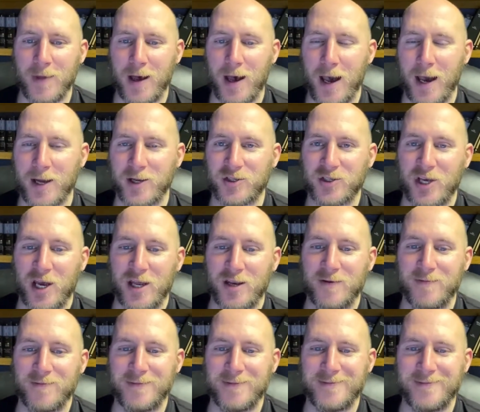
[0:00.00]
gonna say
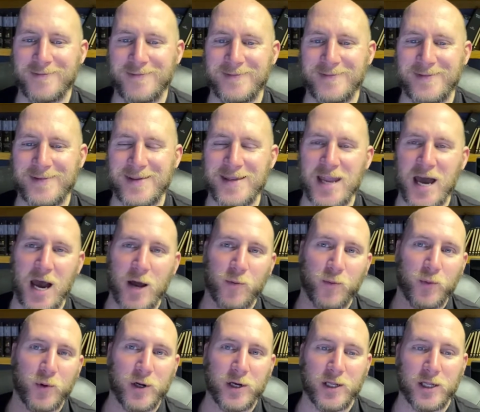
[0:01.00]
not
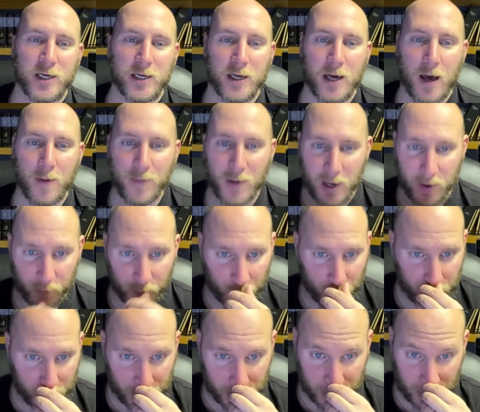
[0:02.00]
really. I'm not
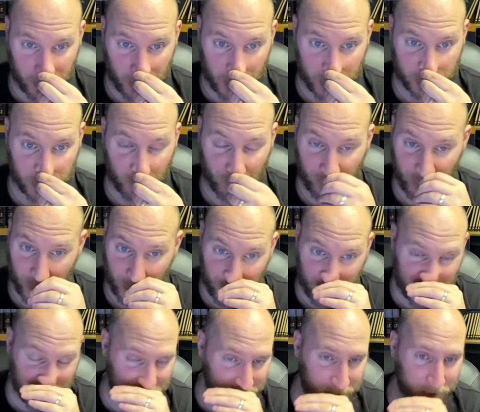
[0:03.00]
really
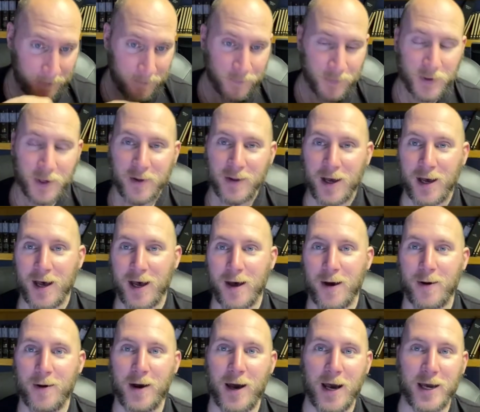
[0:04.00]
claustrophobic.
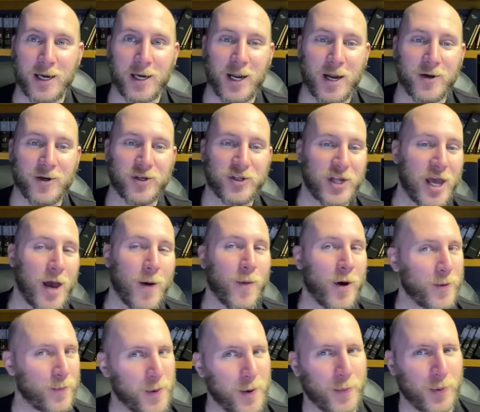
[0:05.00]
I can understand
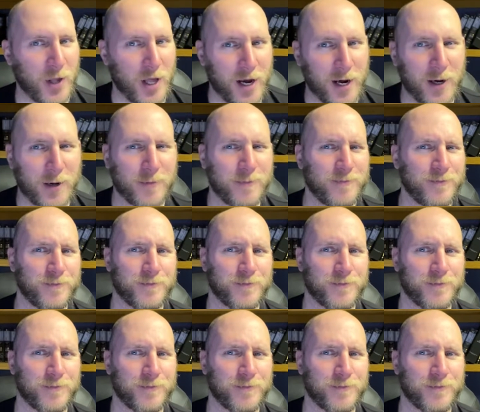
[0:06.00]
why people are.